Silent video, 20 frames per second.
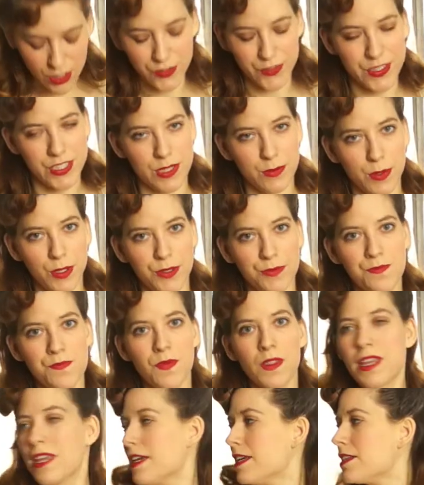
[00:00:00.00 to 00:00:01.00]

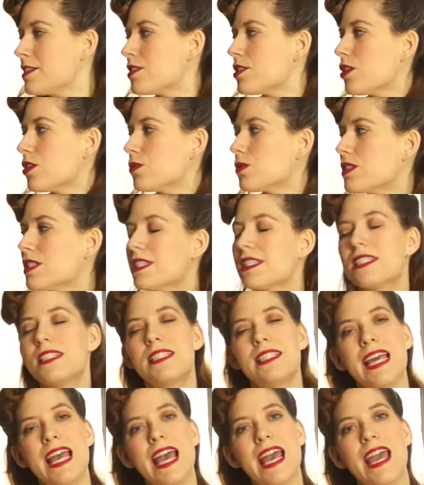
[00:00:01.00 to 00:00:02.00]
serviceable. So
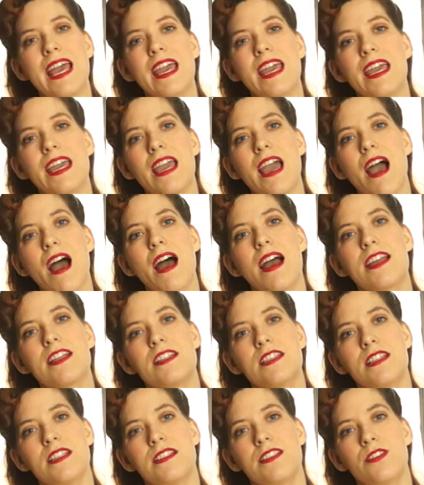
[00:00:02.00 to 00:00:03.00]
today
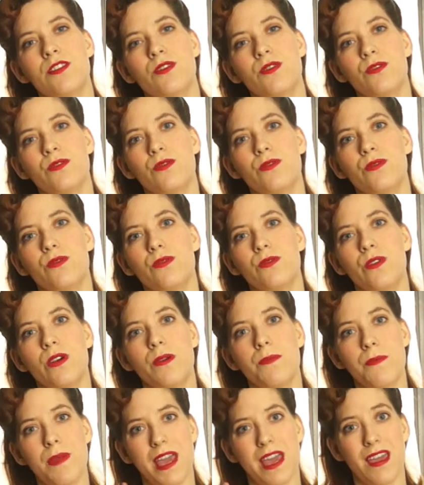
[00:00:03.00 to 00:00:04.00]
I need
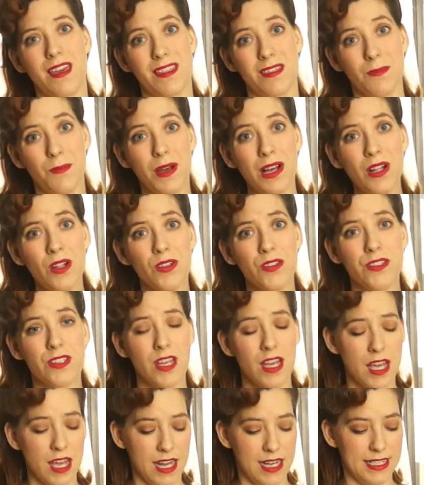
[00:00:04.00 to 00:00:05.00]
to make the
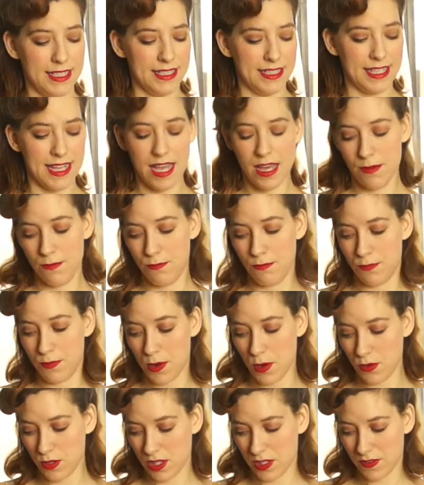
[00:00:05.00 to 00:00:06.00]
belt. I need to hem
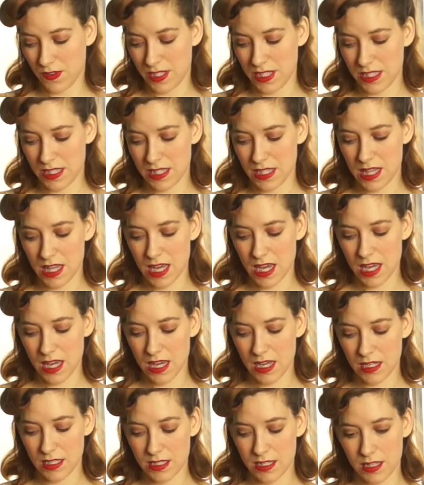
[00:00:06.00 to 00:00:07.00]
both of these
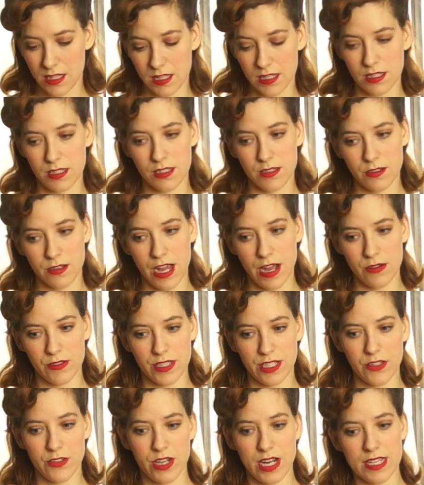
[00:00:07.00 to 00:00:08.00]
things, the
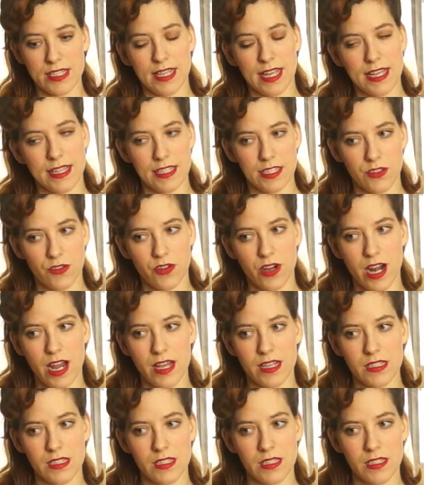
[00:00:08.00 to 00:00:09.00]
outside dress and this
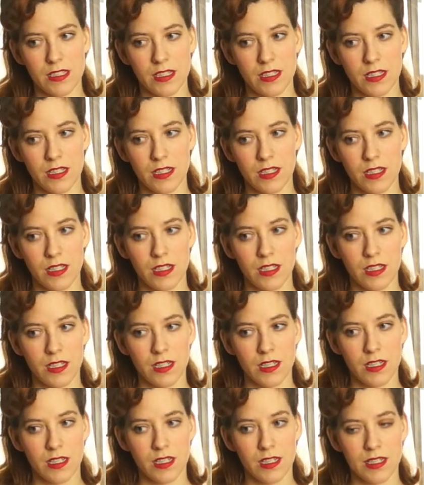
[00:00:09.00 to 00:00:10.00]
dress.
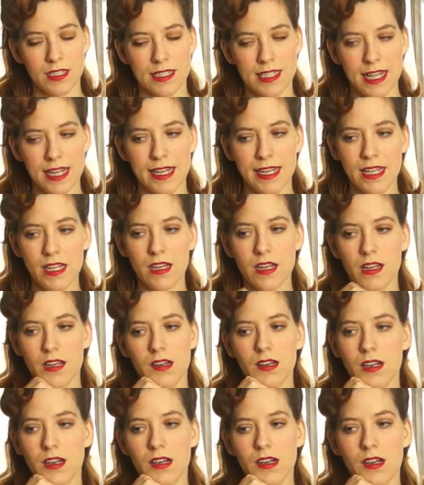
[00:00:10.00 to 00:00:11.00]
Is that it?
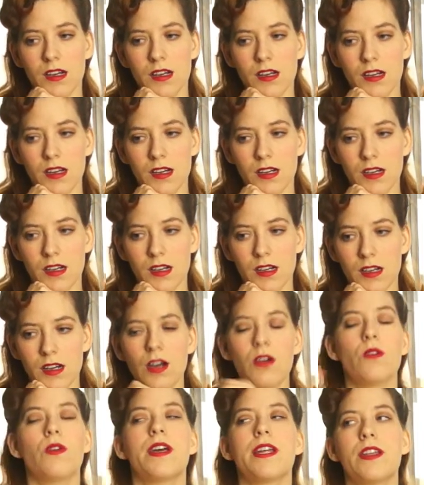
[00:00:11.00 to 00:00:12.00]

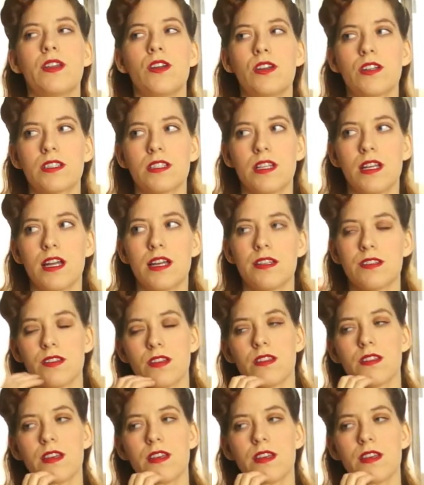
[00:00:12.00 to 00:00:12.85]
Oh, and hooks and eyes